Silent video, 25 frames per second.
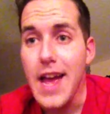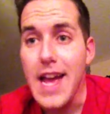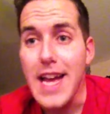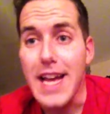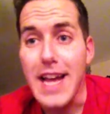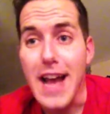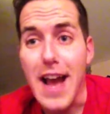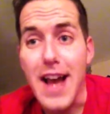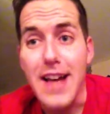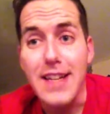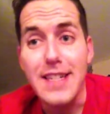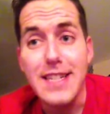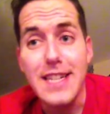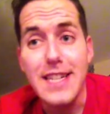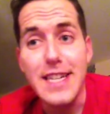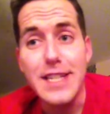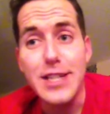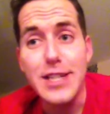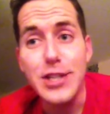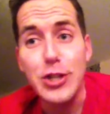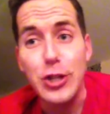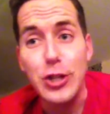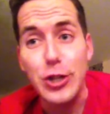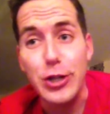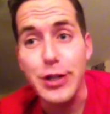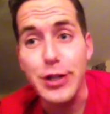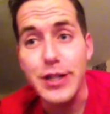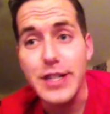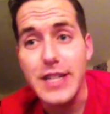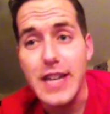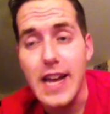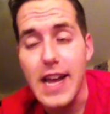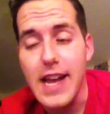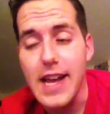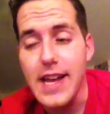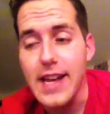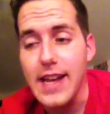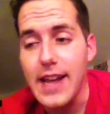Hey guys, it's
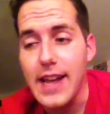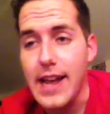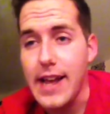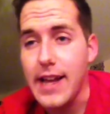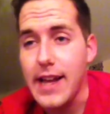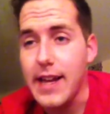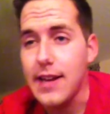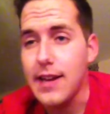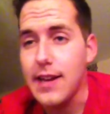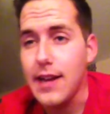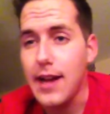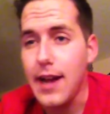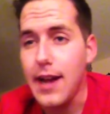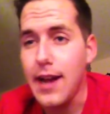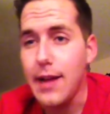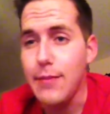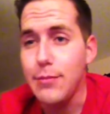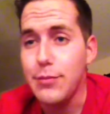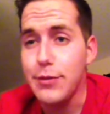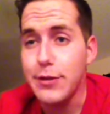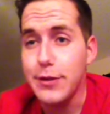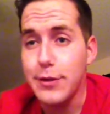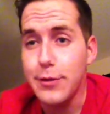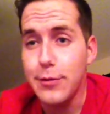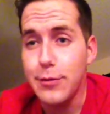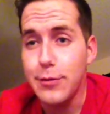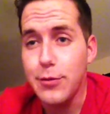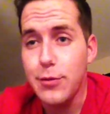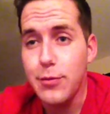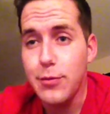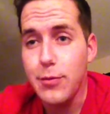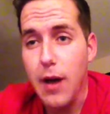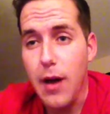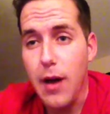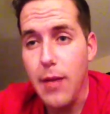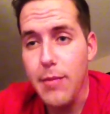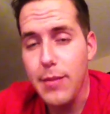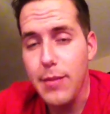Thursday, and I bring you to
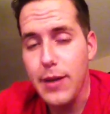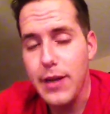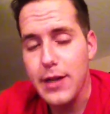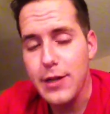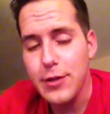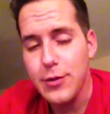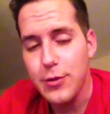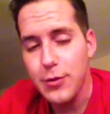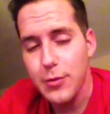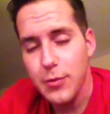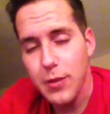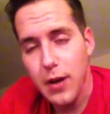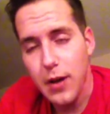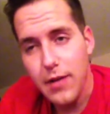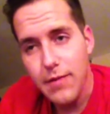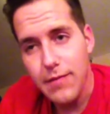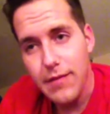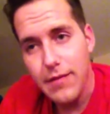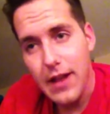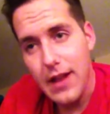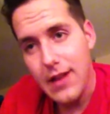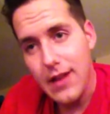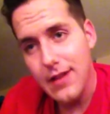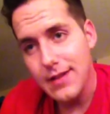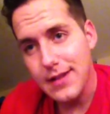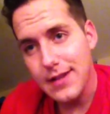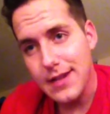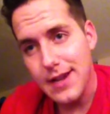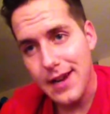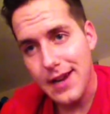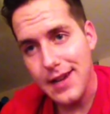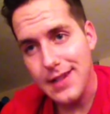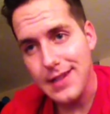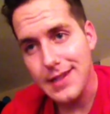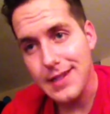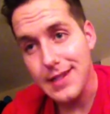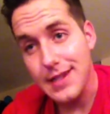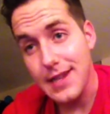my bedroom on
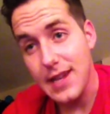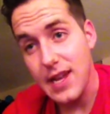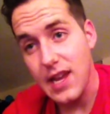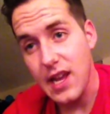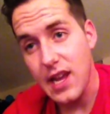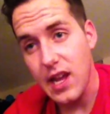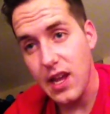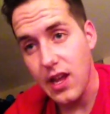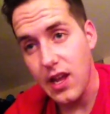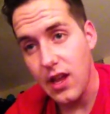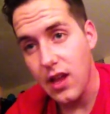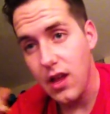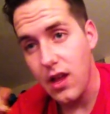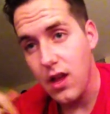Valentine's Day.